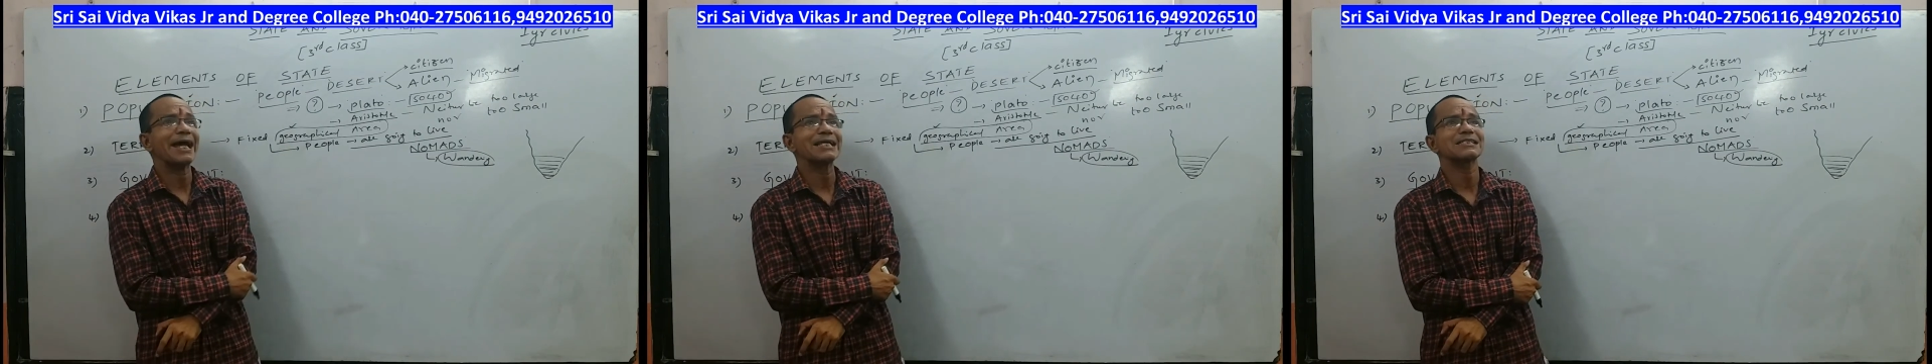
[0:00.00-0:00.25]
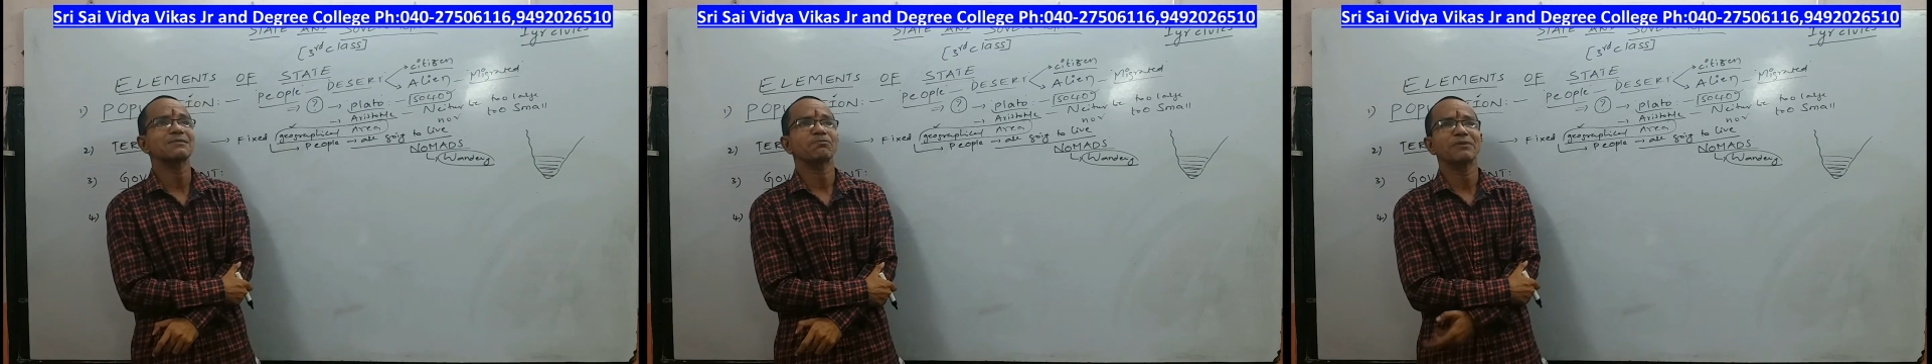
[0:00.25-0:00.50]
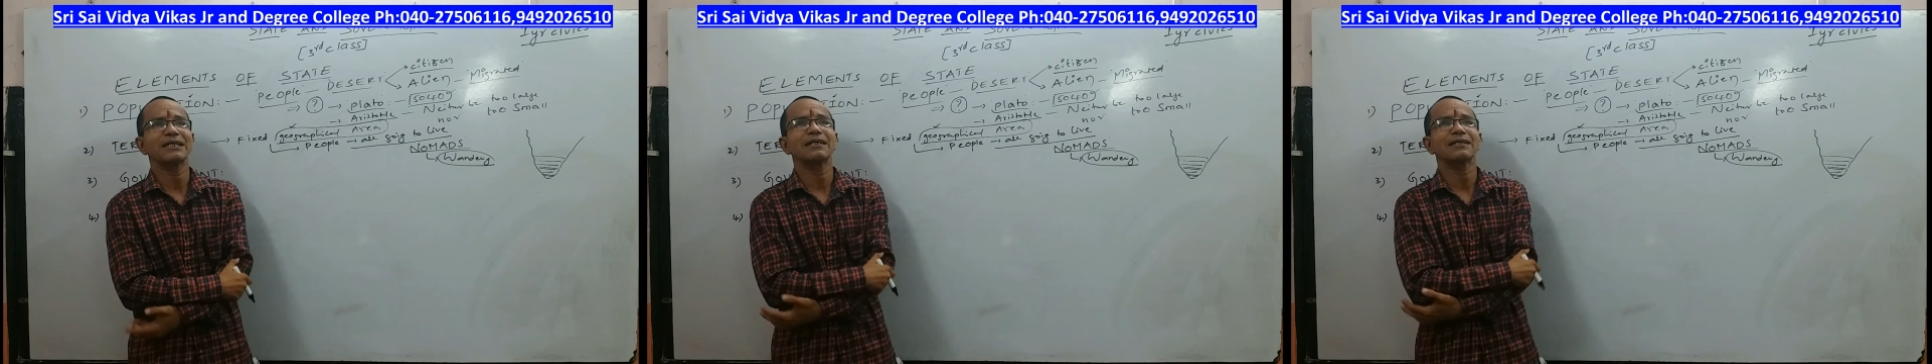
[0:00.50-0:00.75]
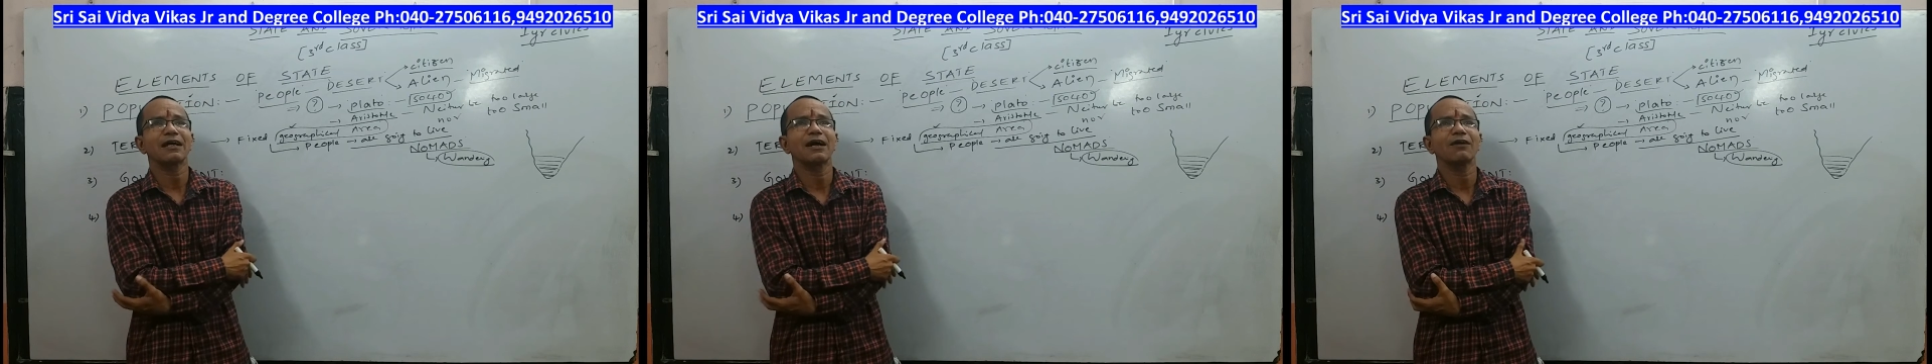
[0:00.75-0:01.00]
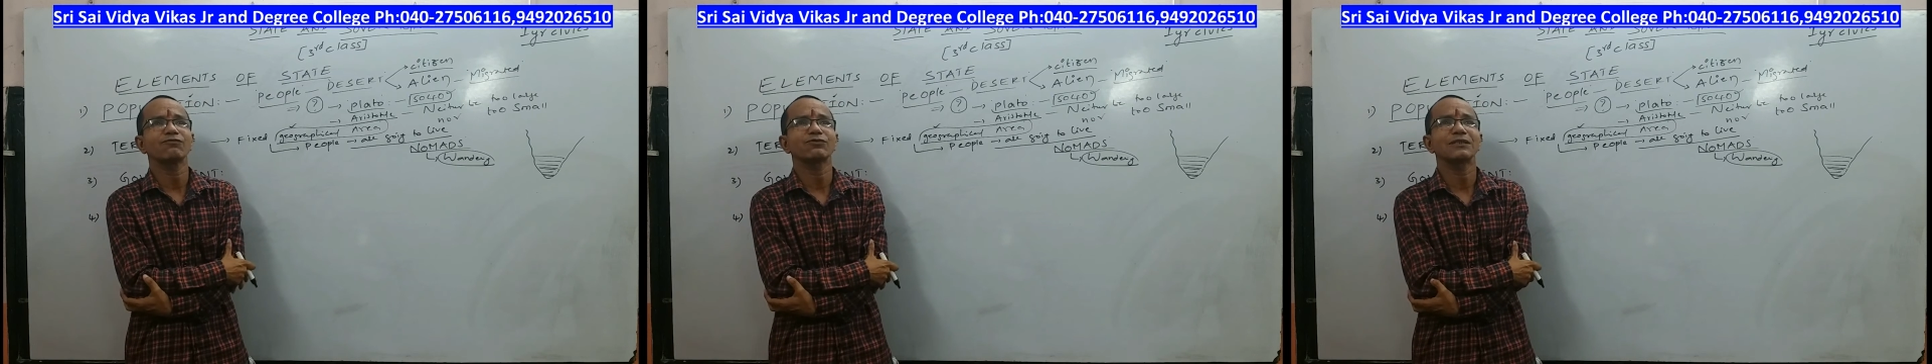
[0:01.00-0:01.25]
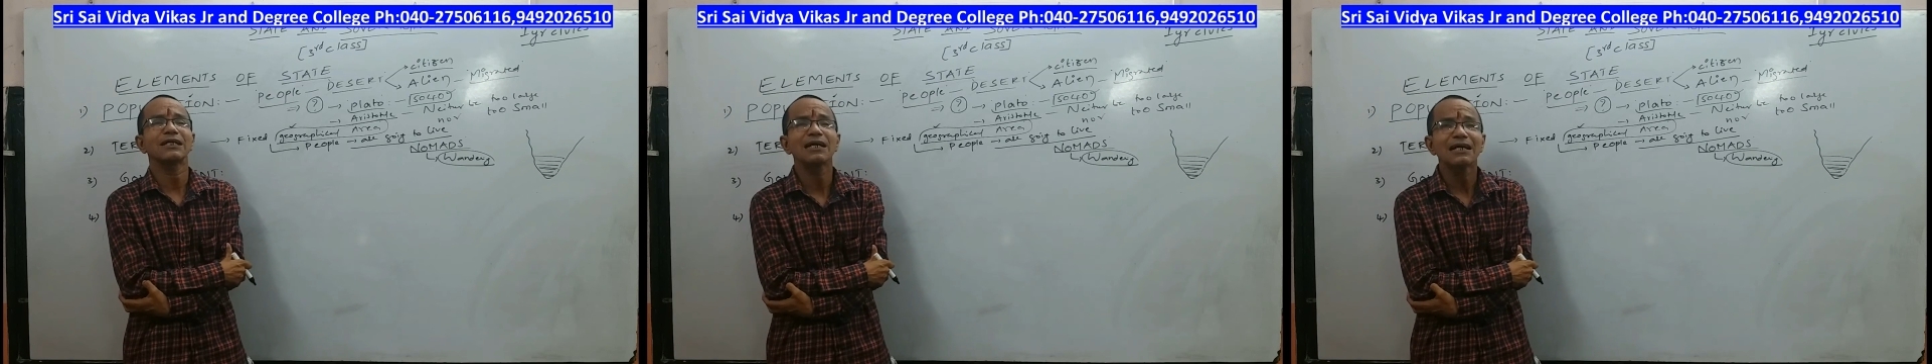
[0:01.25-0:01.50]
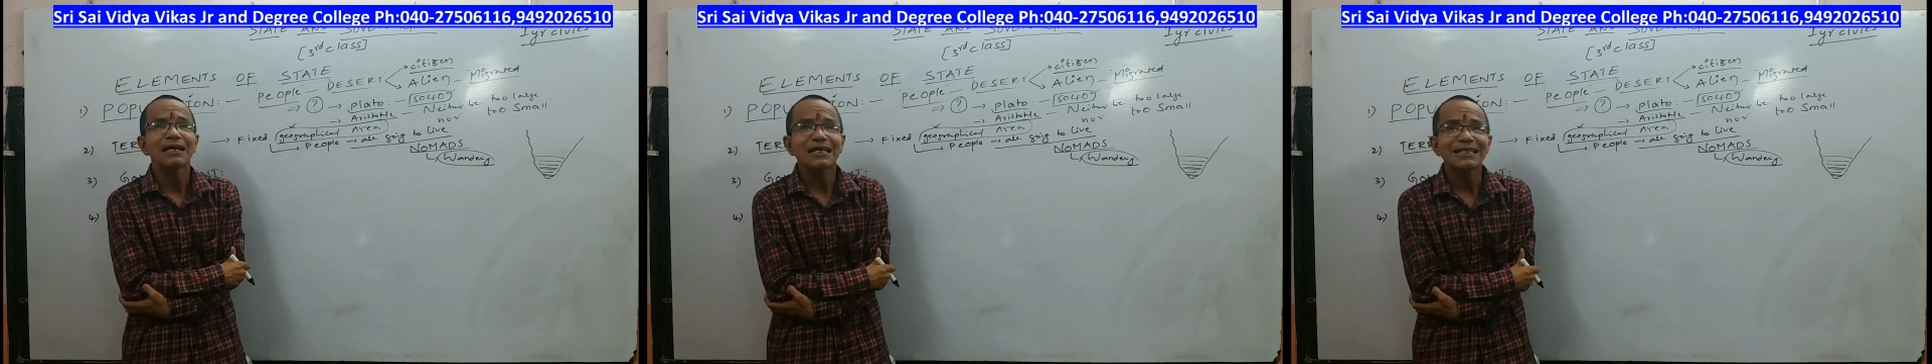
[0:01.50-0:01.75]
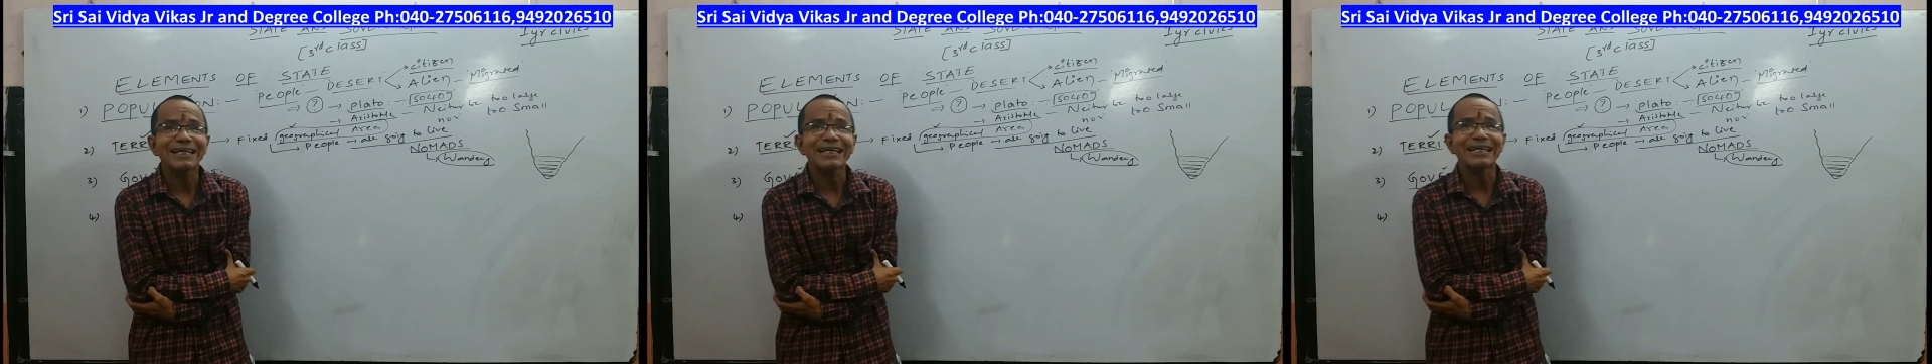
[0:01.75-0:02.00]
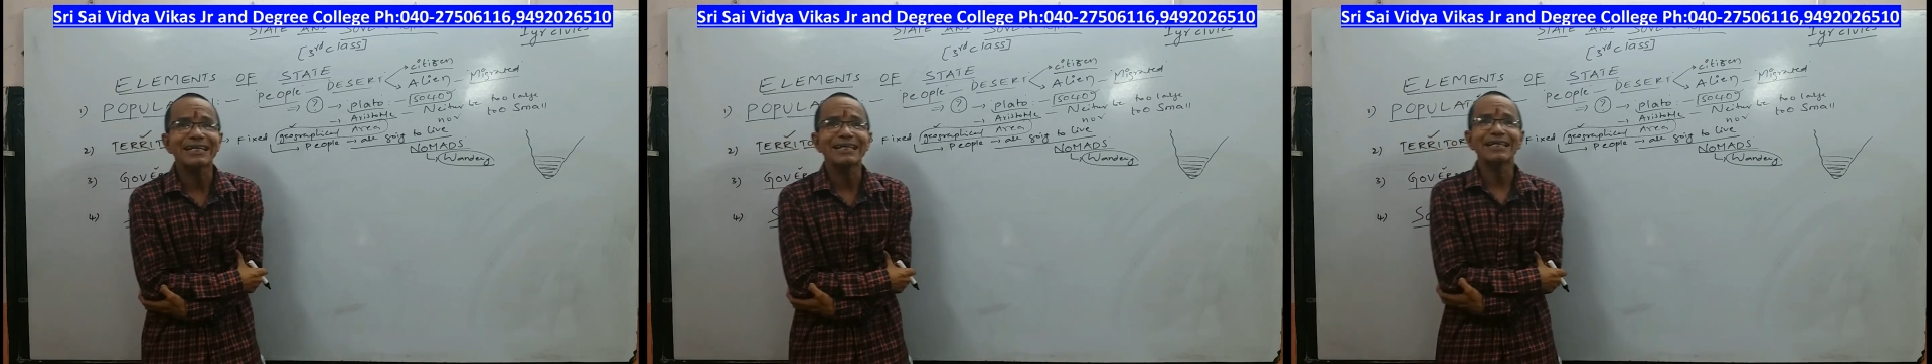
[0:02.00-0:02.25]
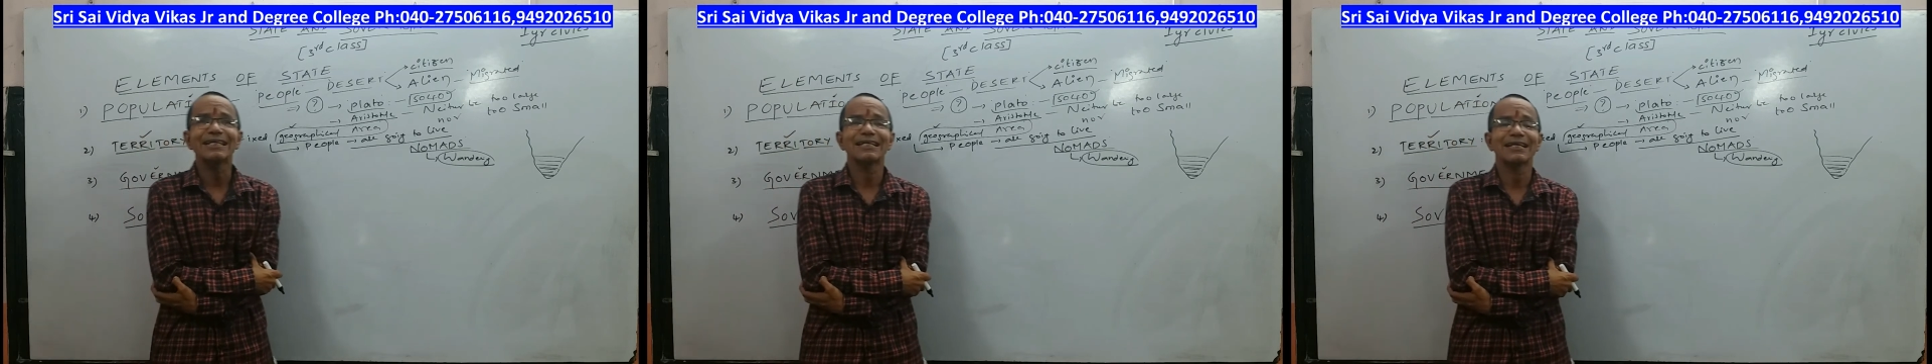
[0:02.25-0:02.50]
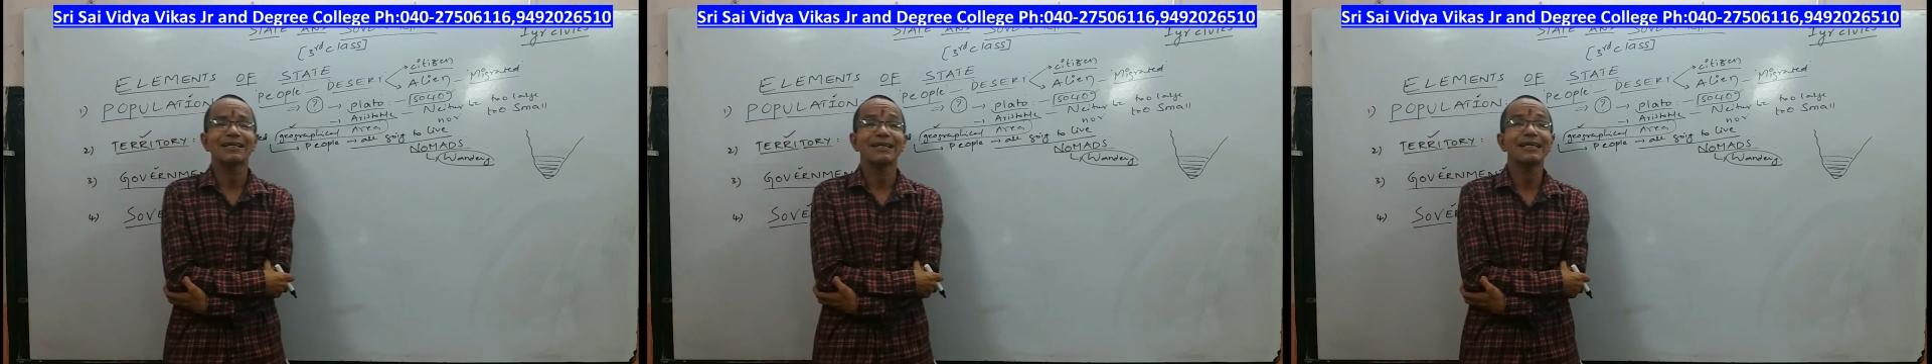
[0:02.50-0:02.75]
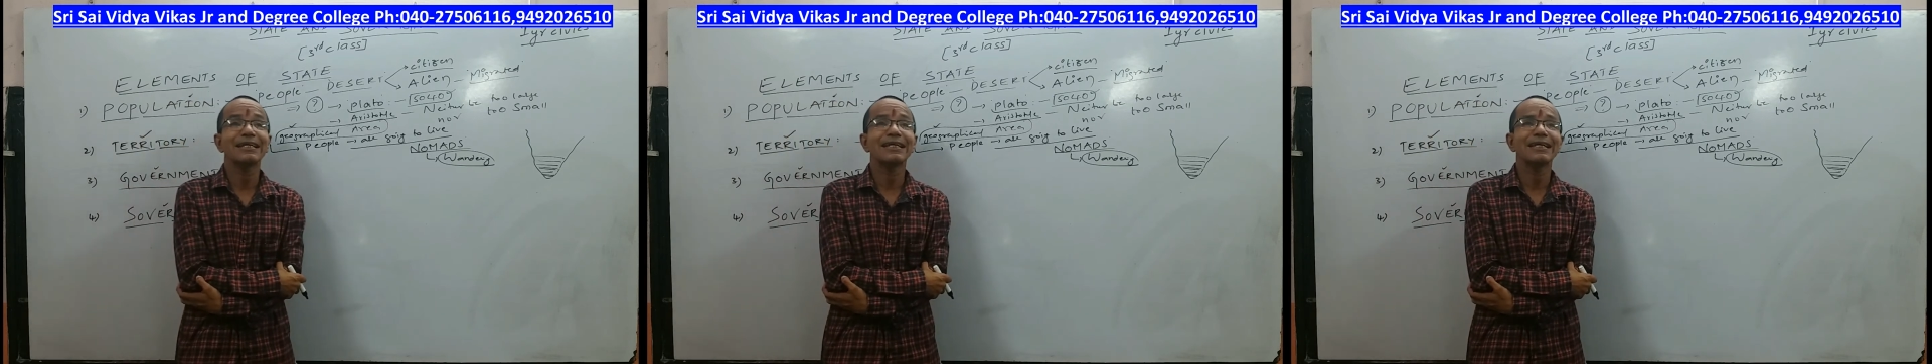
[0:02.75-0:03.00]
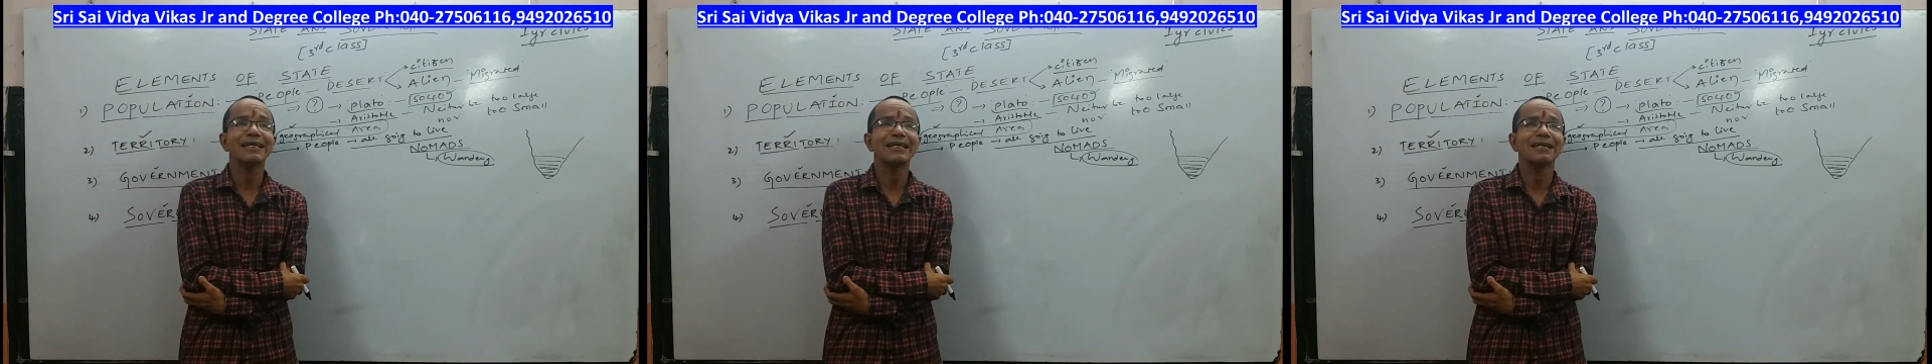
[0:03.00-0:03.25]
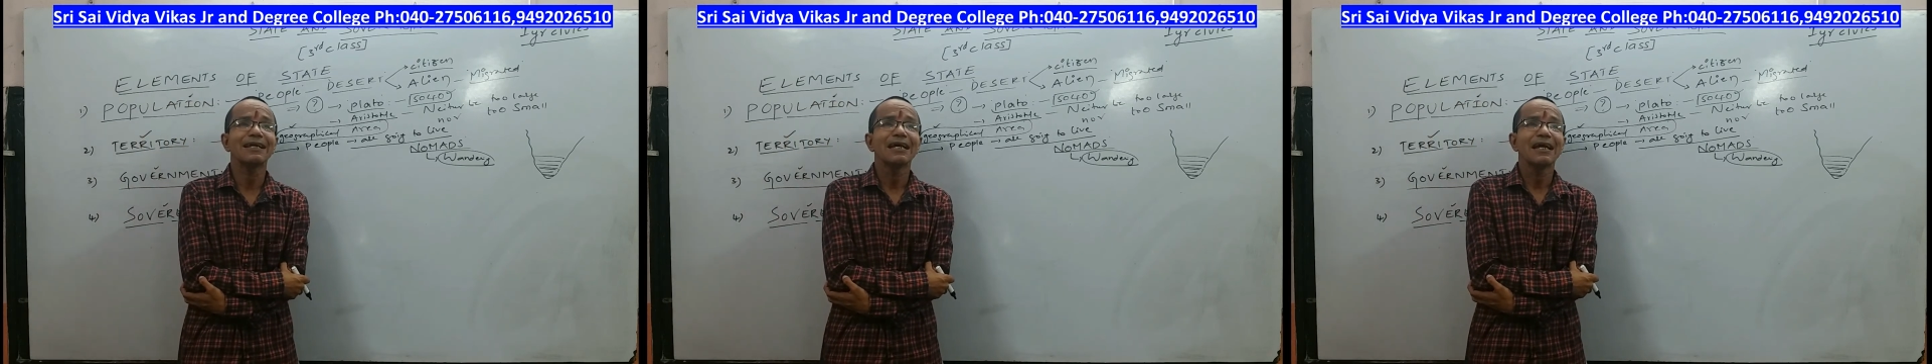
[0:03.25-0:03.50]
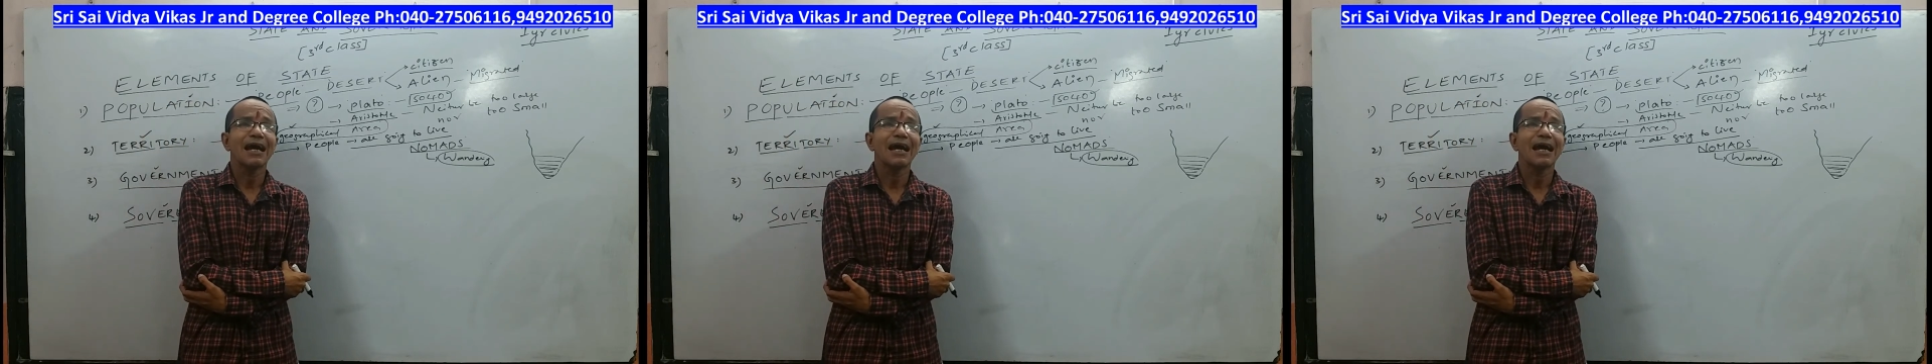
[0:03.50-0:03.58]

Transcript: aspect of the territory.